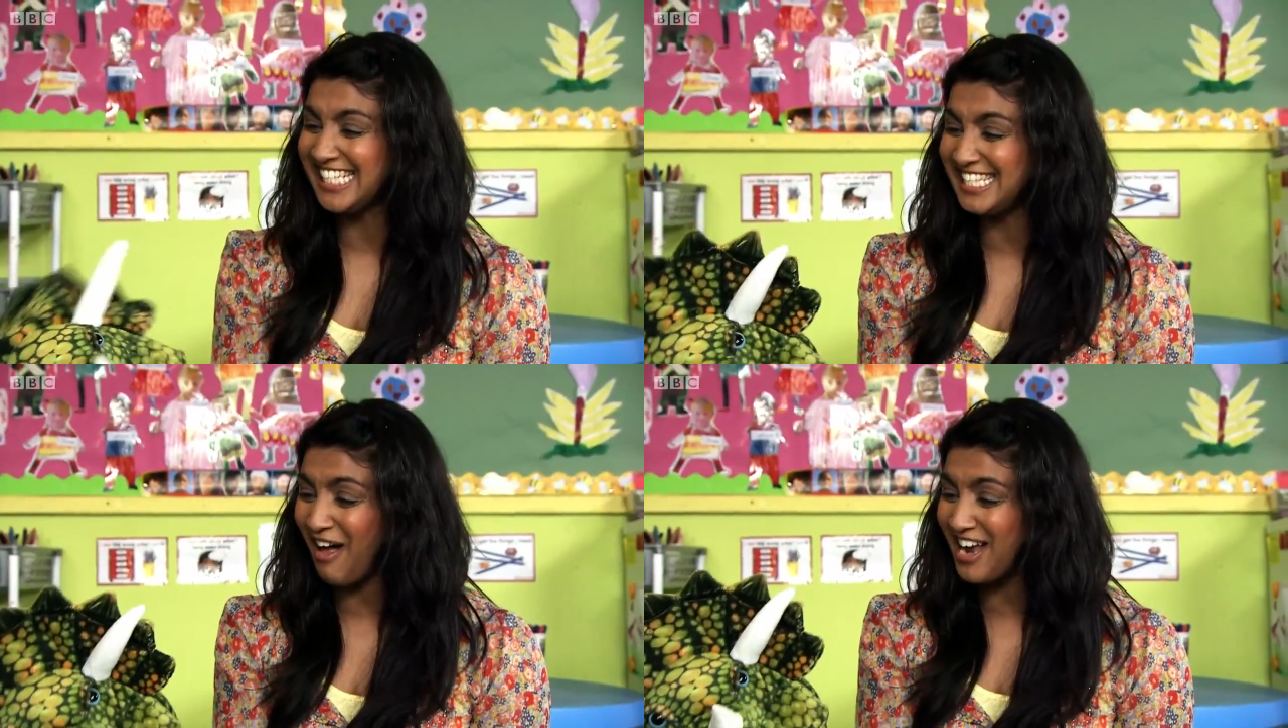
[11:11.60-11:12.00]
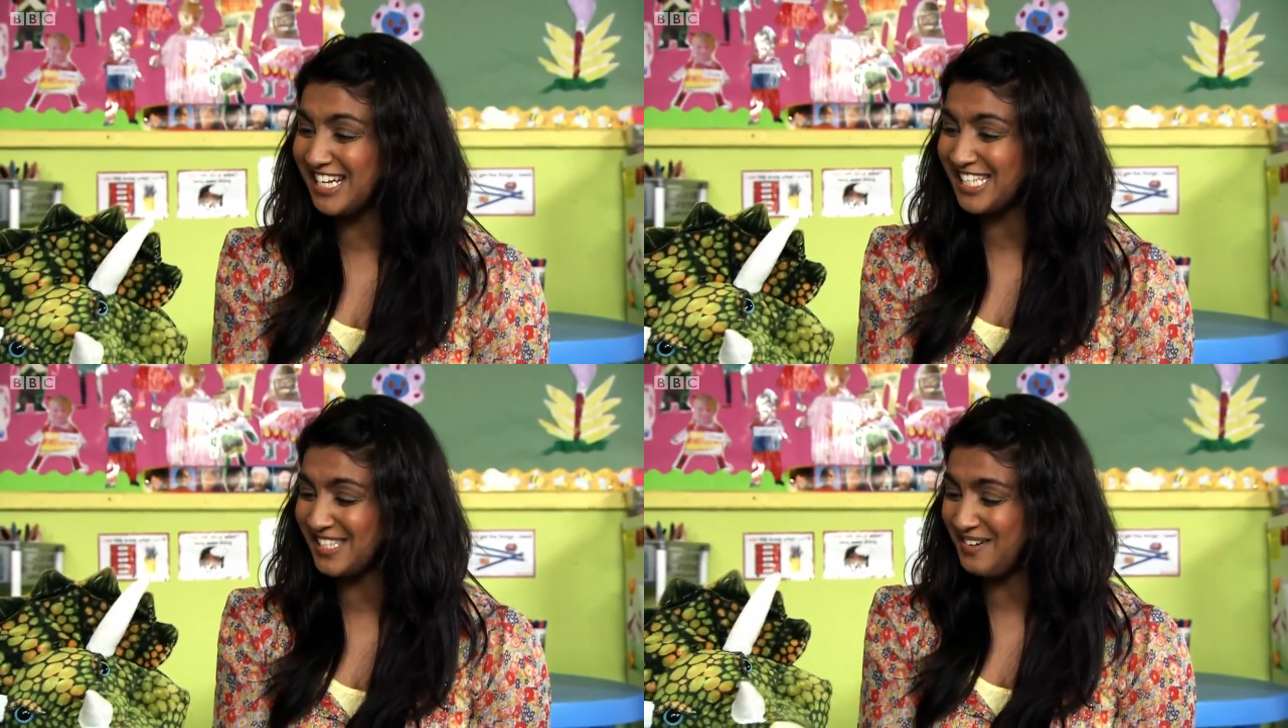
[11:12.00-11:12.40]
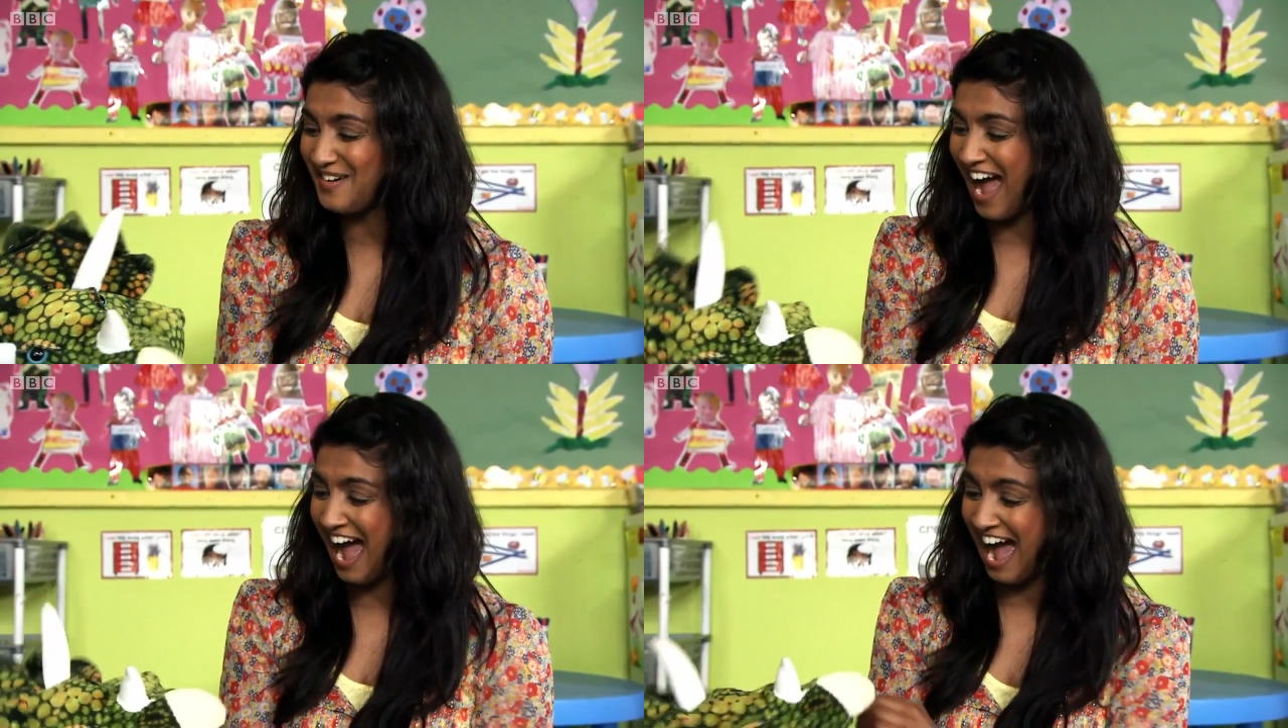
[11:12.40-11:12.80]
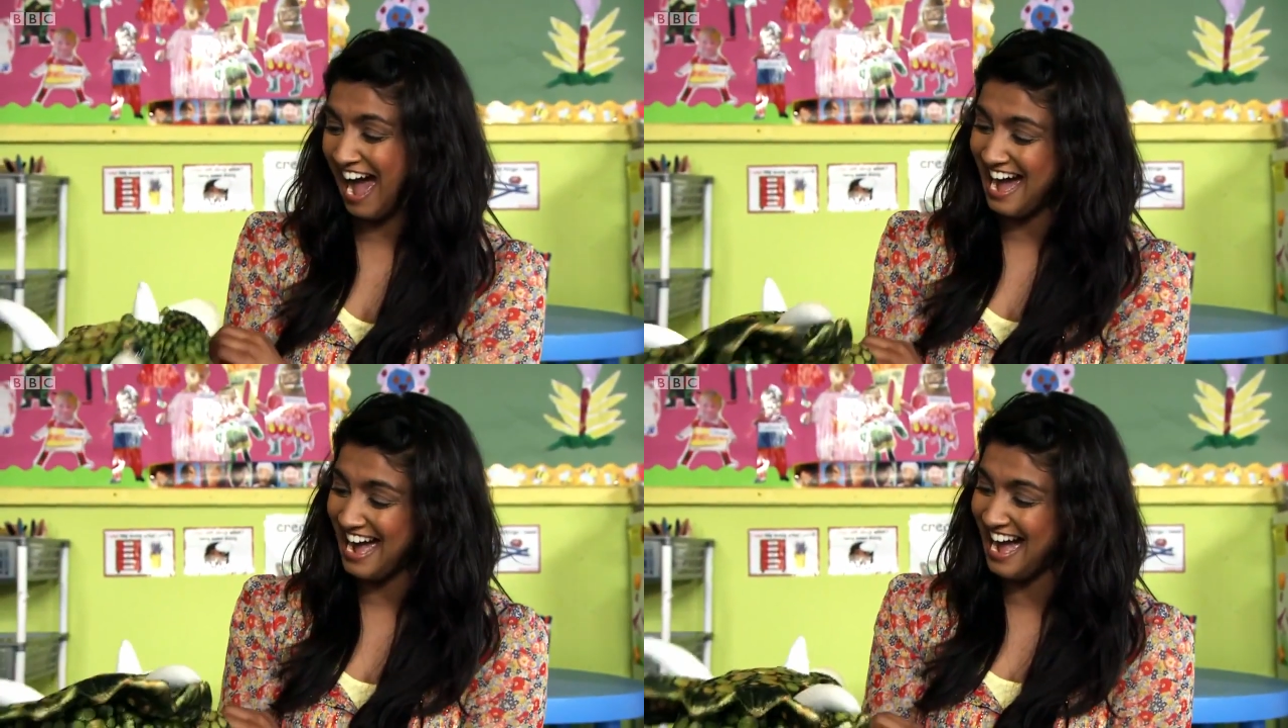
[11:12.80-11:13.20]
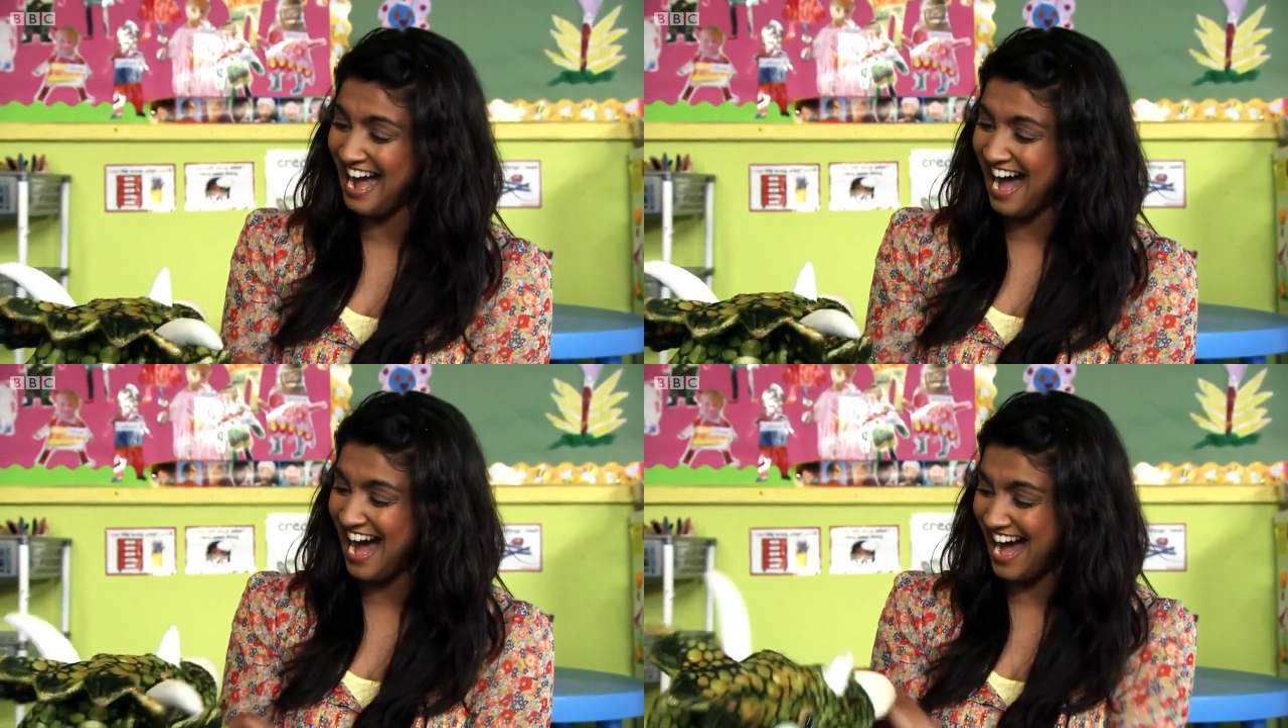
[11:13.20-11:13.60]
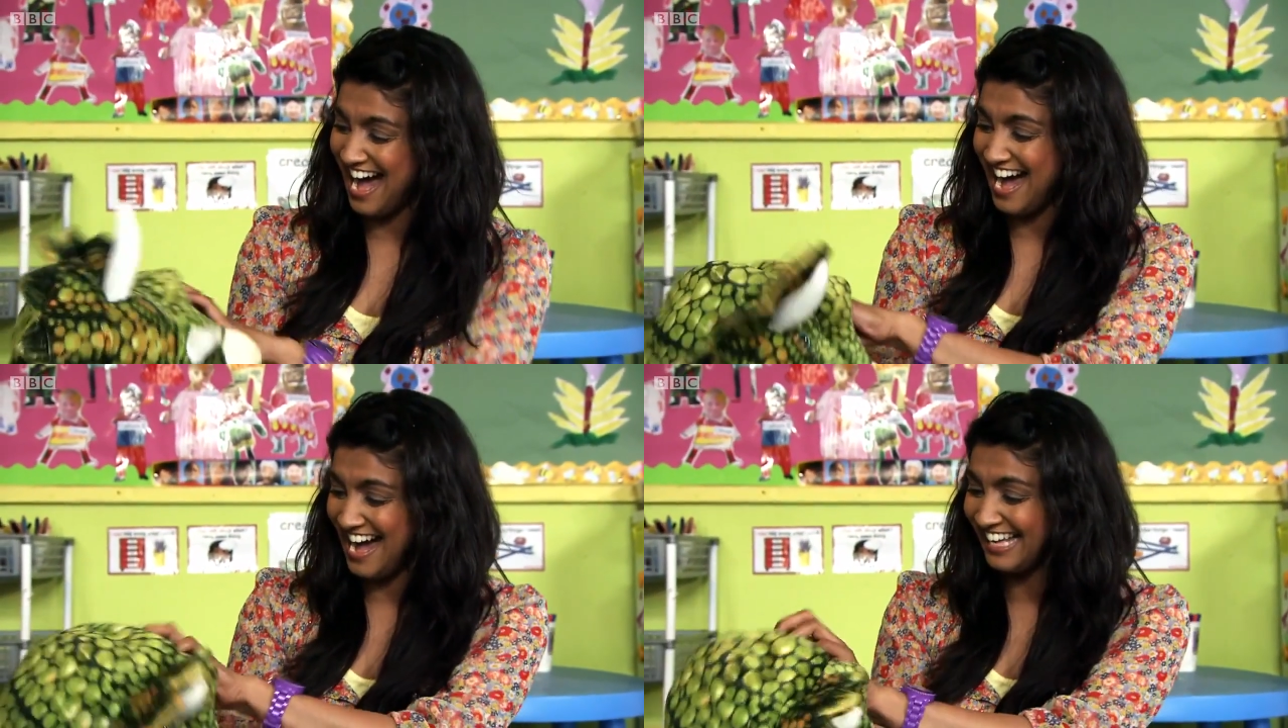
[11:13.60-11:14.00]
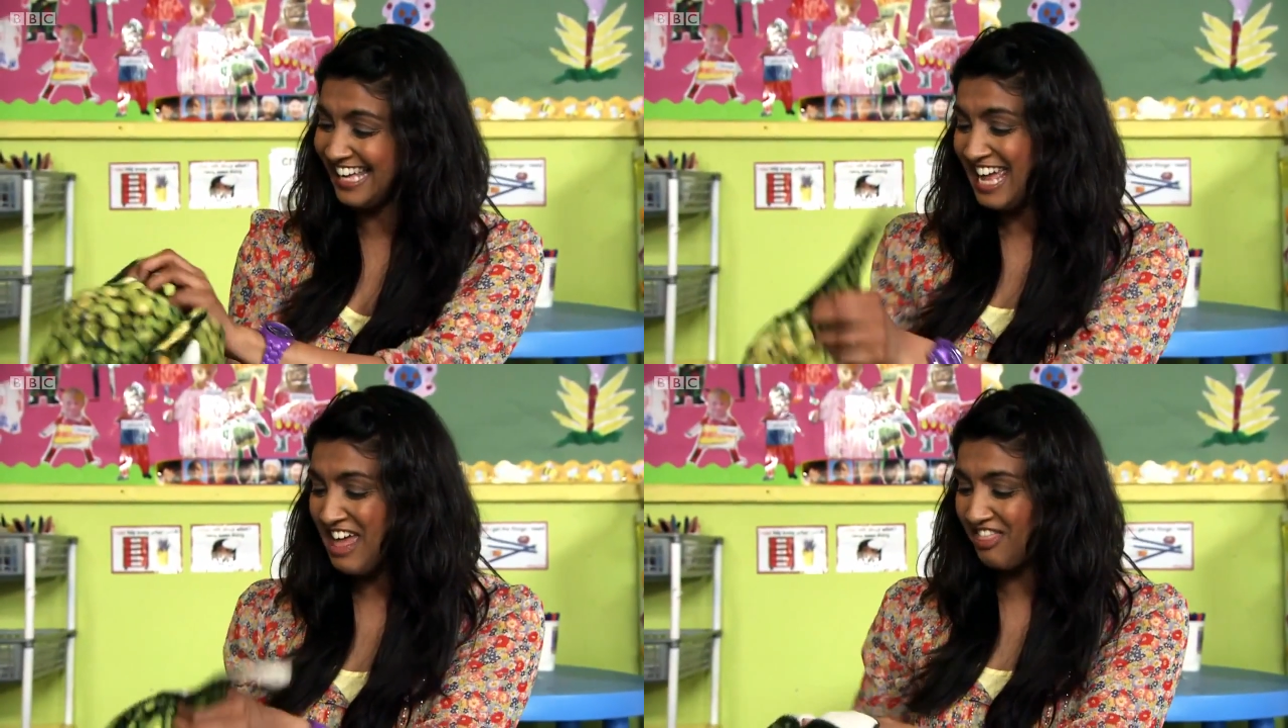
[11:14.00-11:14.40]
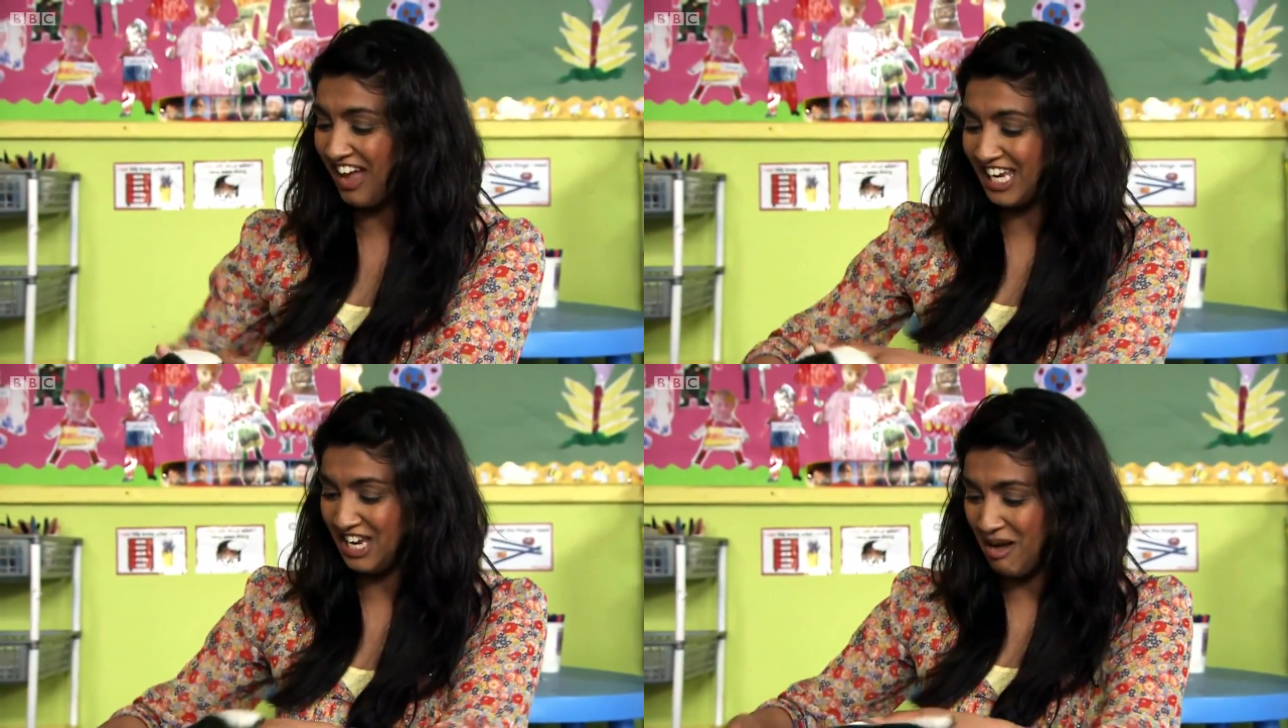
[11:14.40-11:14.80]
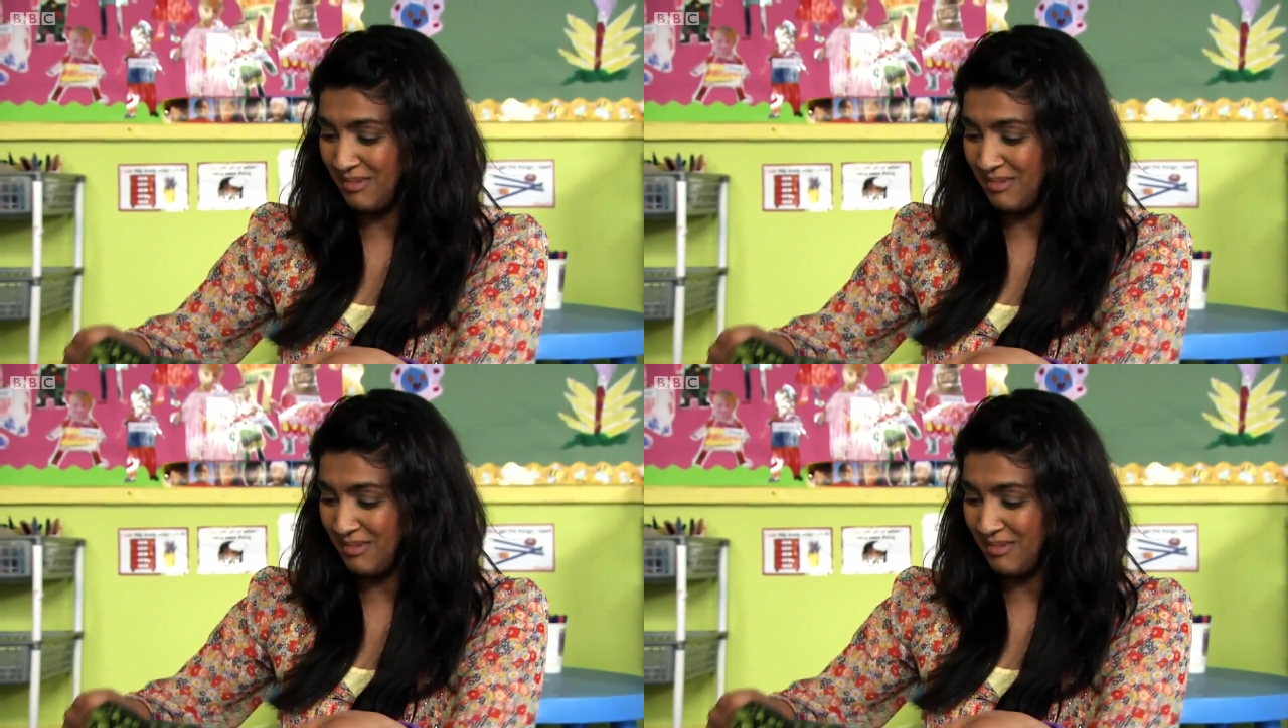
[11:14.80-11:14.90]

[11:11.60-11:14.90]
a dinosaur hat. Thank you,